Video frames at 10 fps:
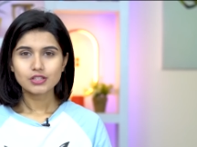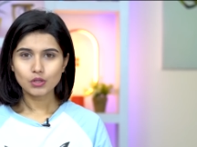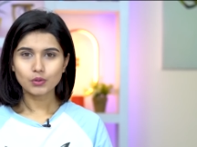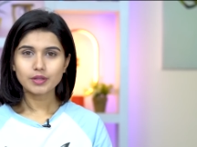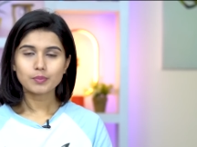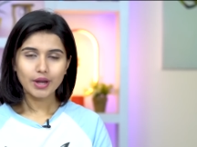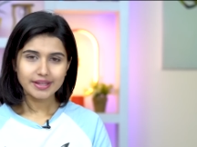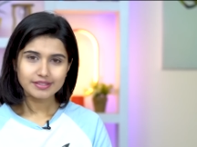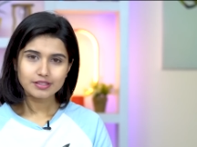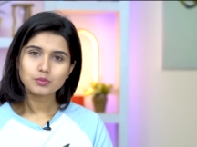So the
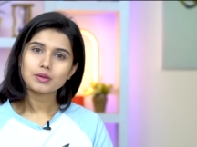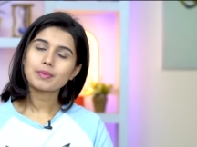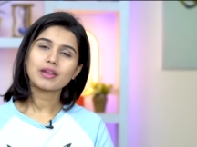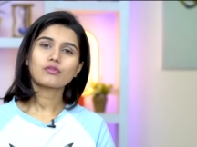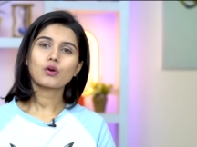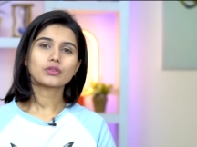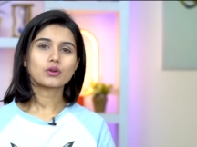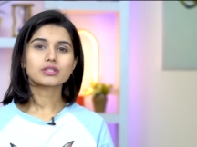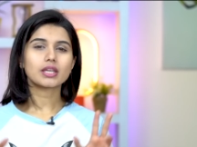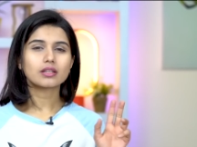prices we pay for
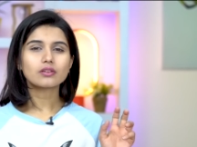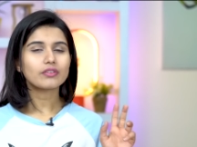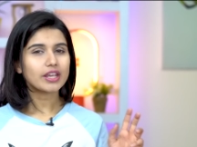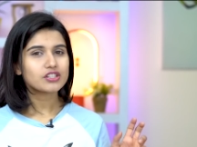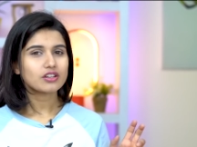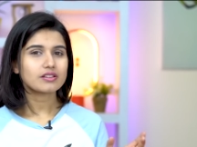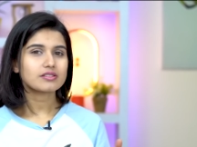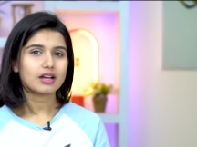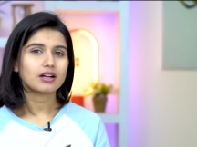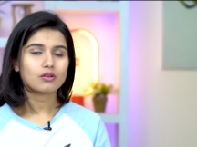those
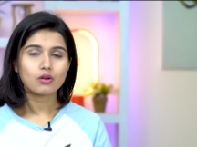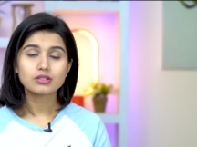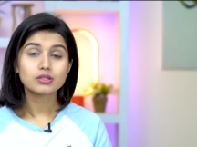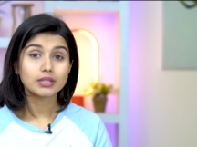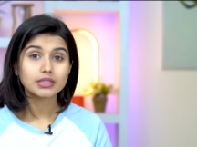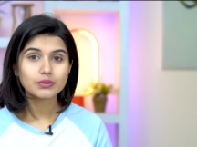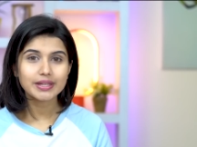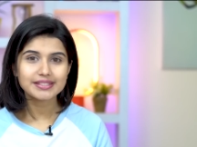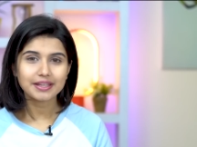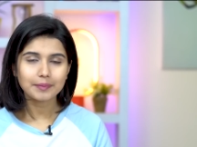innovations are also
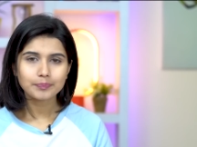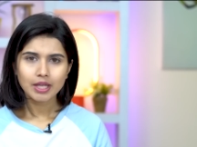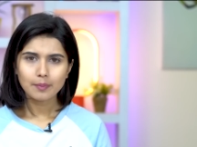increasing.